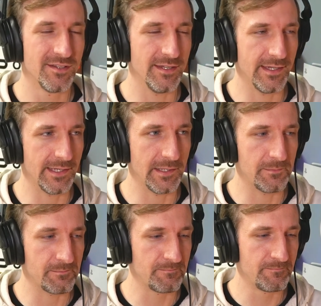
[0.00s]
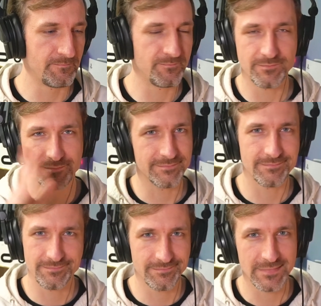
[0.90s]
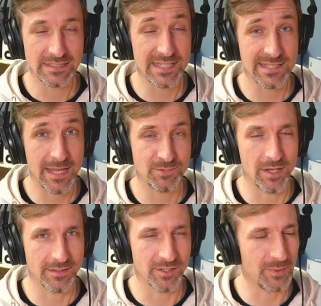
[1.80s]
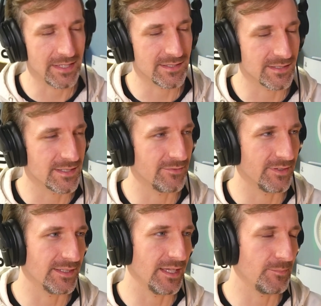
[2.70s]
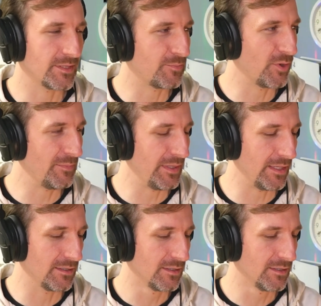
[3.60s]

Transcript: Um, let's stop talking Quest and stuff like that. But the point being,